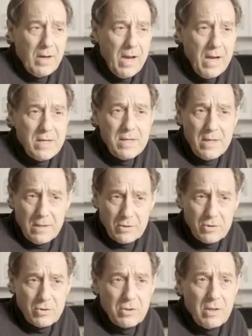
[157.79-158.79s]
a
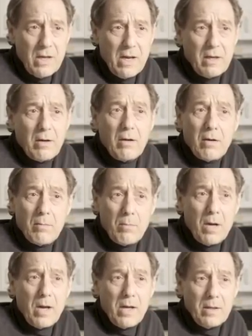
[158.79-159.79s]
niche that
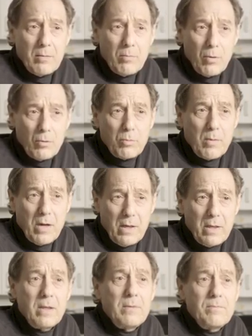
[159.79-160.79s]
combined both
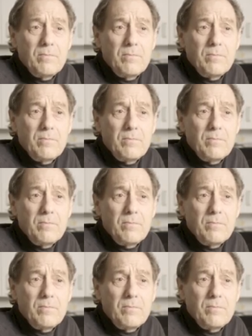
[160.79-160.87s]
my